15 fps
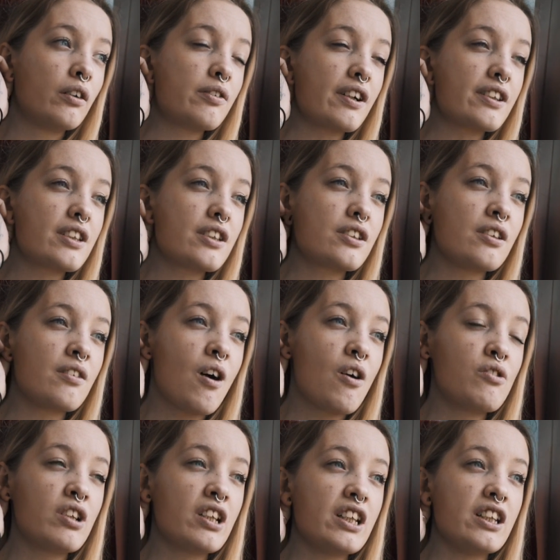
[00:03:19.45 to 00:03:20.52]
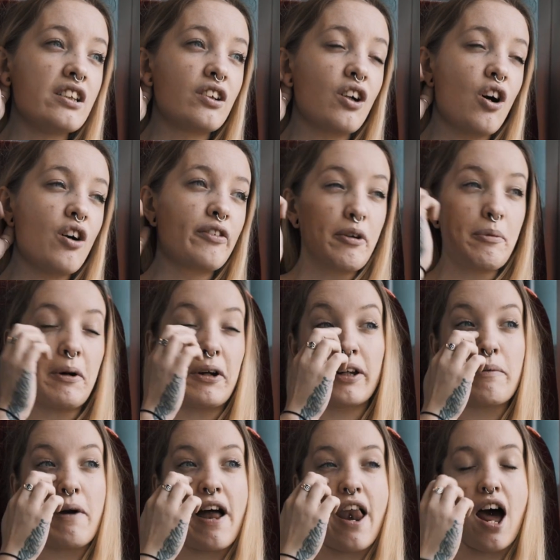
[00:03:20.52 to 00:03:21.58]
Francis, you only got off your
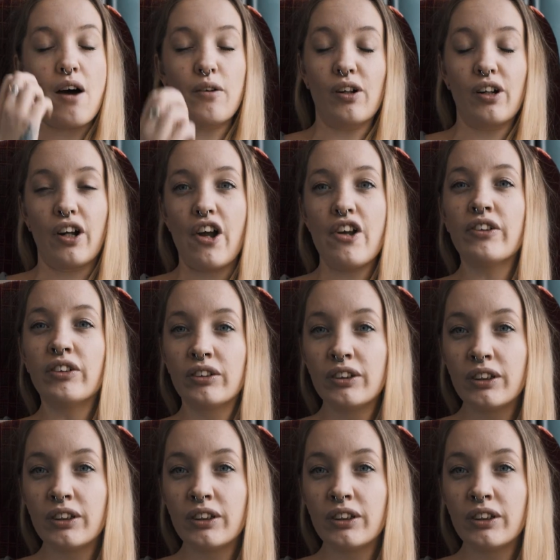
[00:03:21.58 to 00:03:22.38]
bike about an hour ago.